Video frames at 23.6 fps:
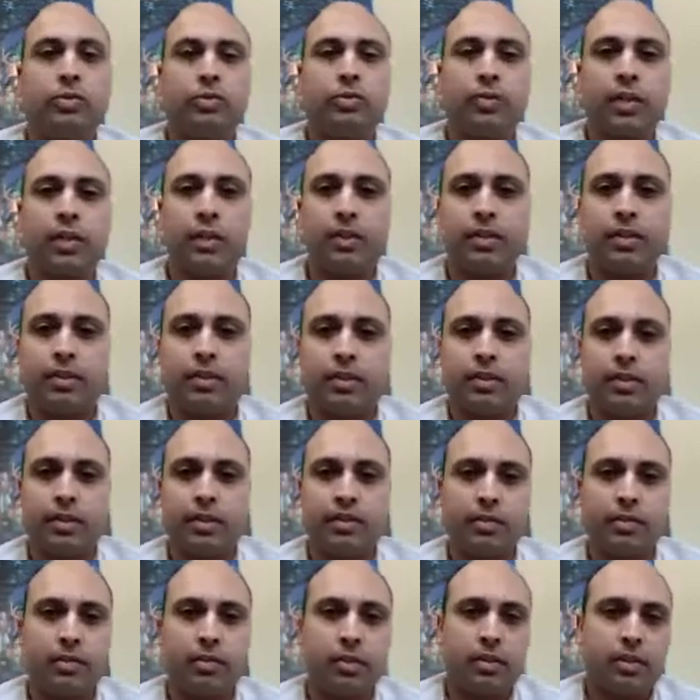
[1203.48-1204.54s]
faith,
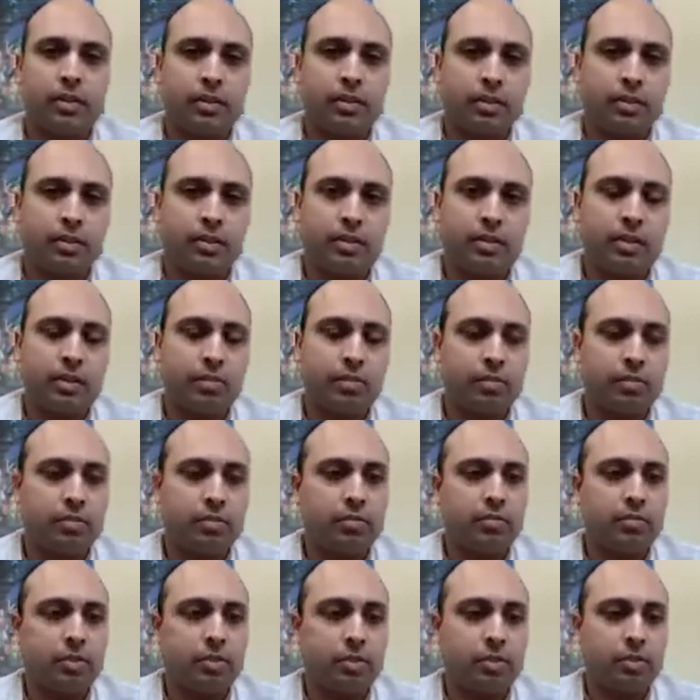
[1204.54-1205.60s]
even with a dim
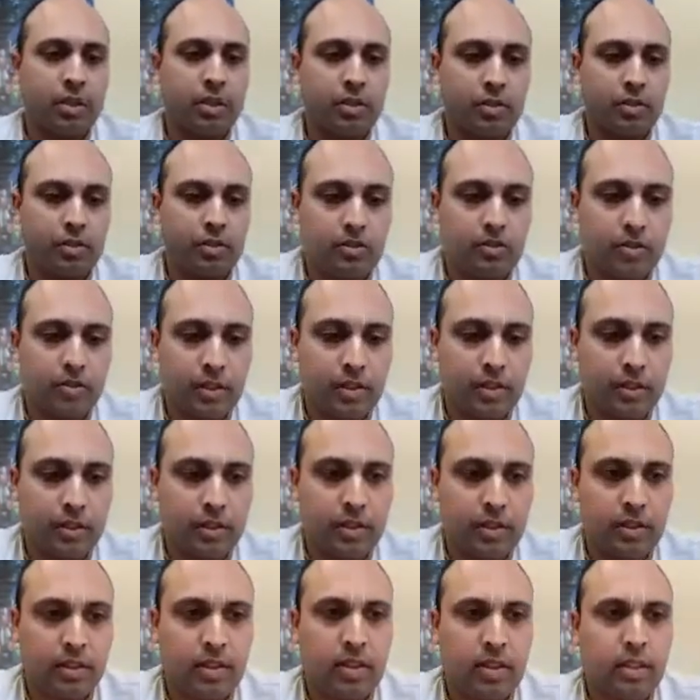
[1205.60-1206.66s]
amount of faith,
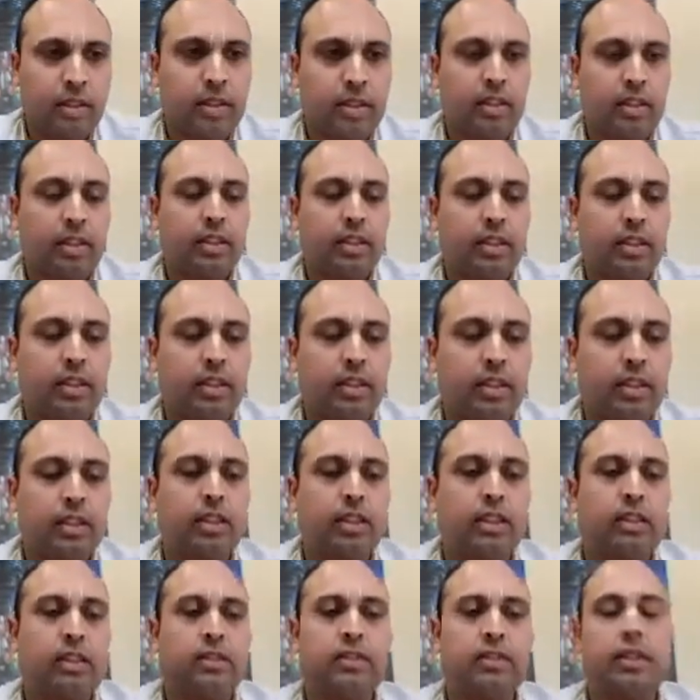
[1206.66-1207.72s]

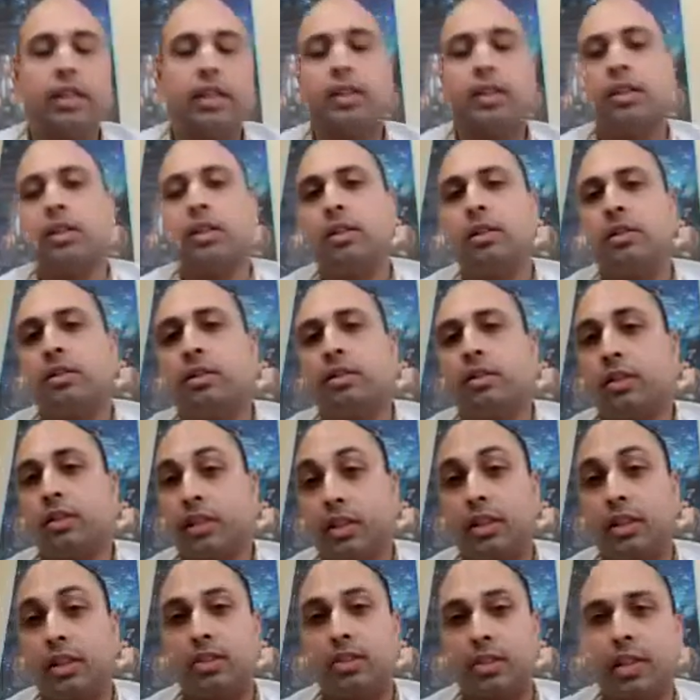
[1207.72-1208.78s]
they are
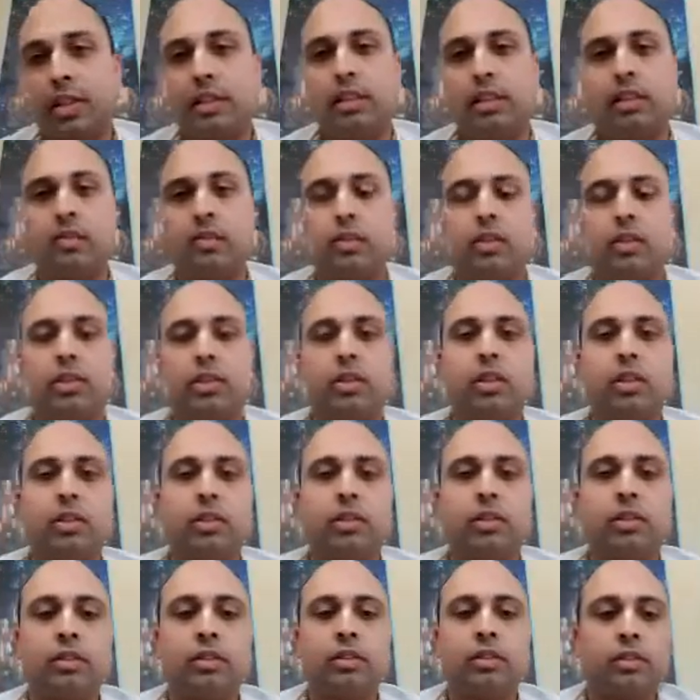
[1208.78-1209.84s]
chanting what's
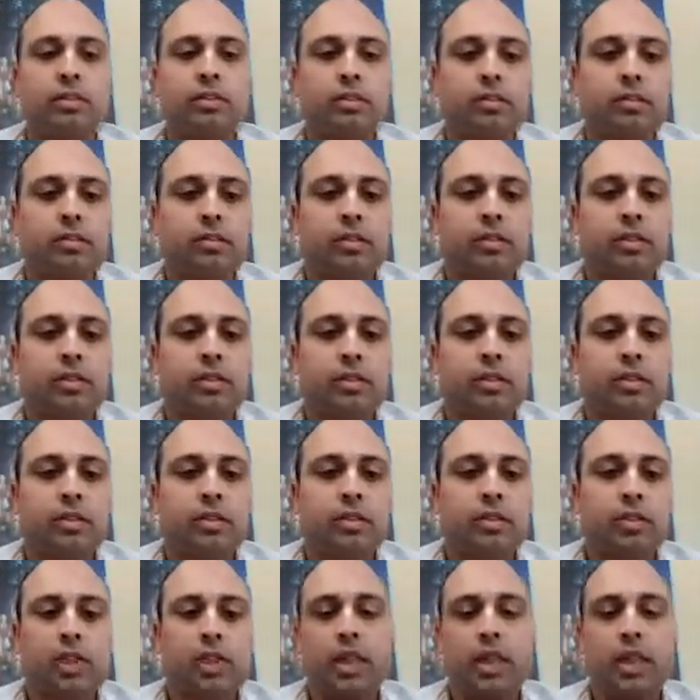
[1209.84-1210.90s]
called
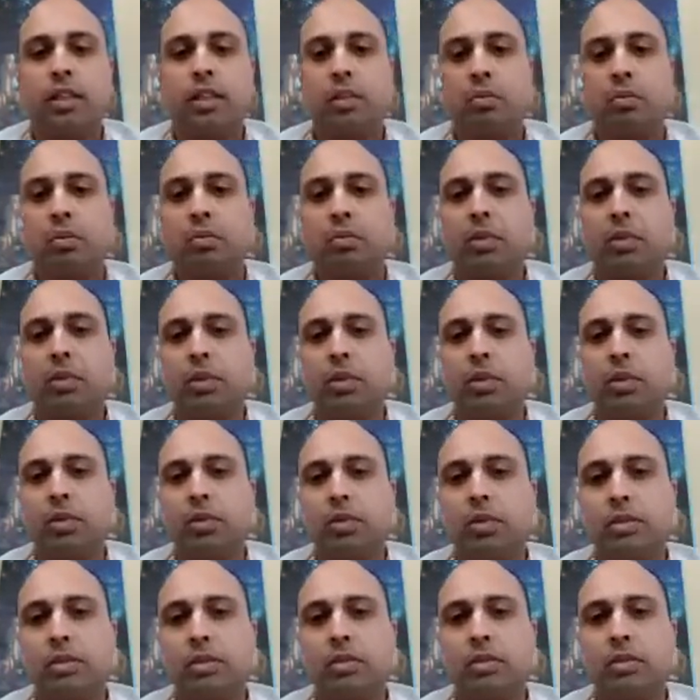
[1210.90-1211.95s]

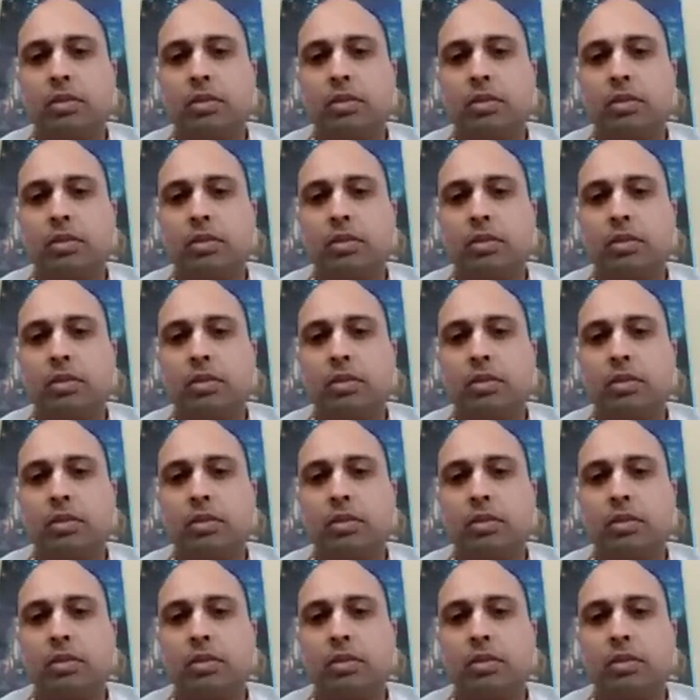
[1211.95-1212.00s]
Chayanamabhas.